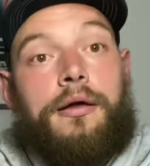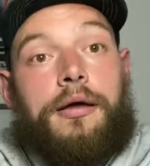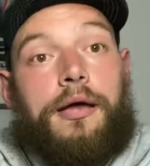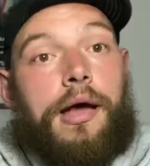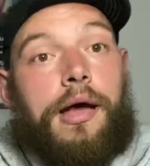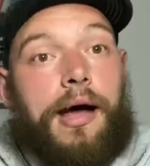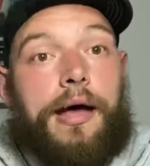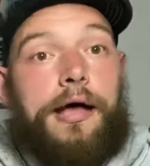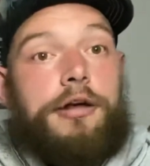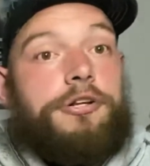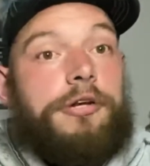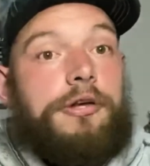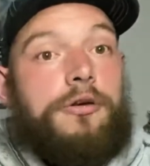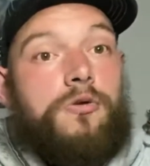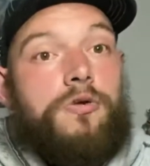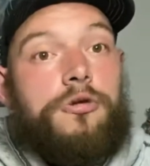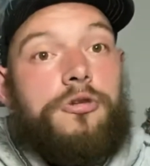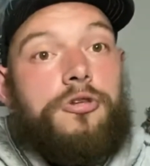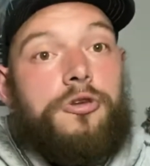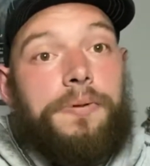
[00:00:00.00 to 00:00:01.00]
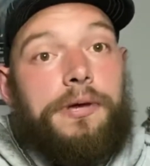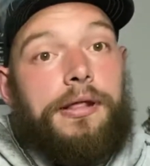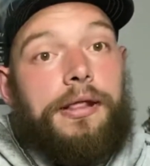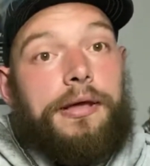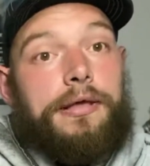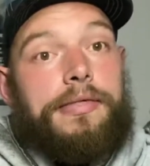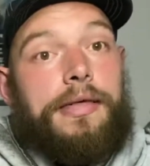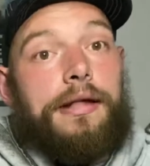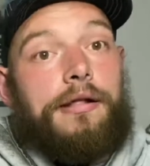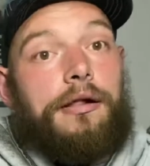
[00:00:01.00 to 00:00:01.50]
I actually used to be like
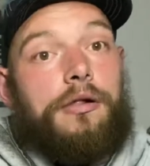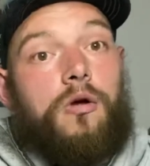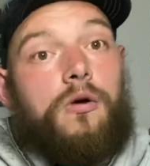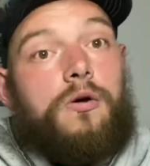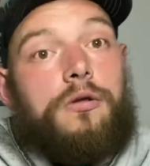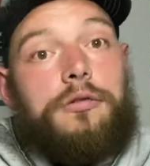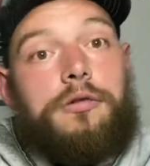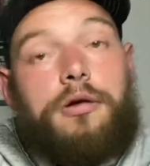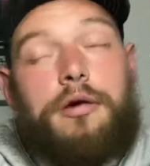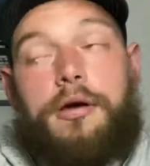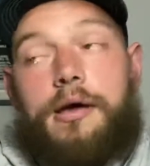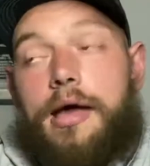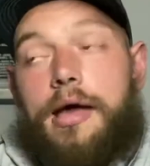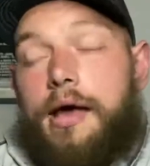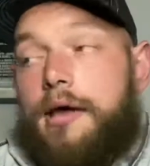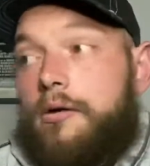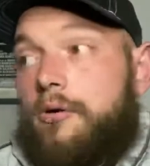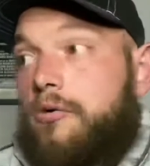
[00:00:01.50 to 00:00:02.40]
that a lot. I